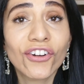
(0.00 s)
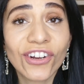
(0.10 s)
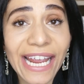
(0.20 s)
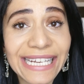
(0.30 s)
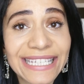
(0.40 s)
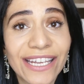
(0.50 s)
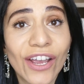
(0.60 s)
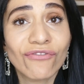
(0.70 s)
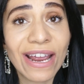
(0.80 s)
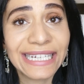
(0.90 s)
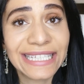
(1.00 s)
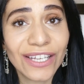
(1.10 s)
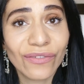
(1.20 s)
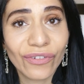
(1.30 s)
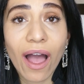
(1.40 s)
creating a
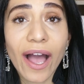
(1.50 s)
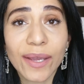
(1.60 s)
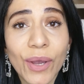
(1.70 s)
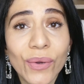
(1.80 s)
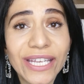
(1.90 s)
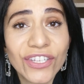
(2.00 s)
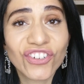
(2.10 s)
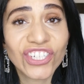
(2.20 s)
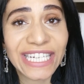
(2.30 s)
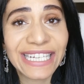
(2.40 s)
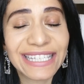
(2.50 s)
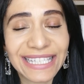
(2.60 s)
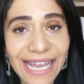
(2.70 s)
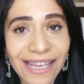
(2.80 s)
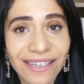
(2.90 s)
relative hypoestrogenic
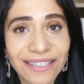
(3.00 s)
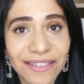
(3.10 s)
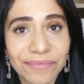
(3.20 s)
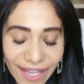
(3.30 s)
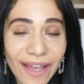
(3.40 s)
state.